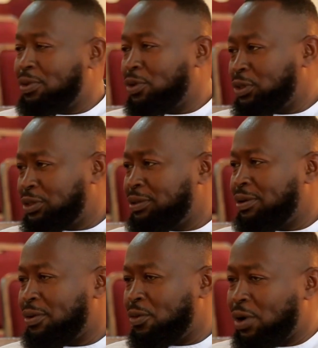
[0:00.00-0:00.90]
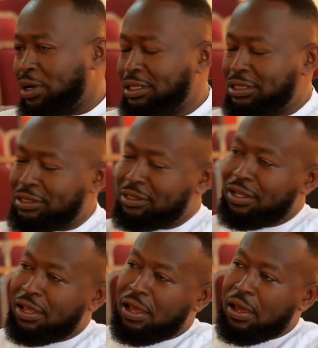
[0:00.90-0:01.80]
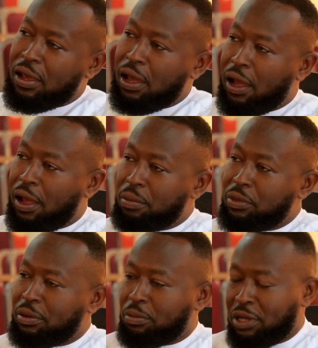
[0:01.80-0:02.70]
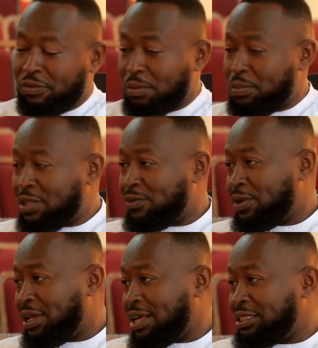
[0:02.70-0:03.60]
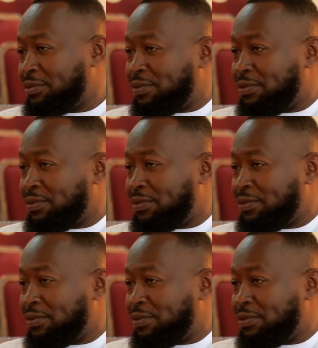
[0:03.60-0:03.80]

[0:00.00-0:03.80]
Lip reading: those words, living peacefully as a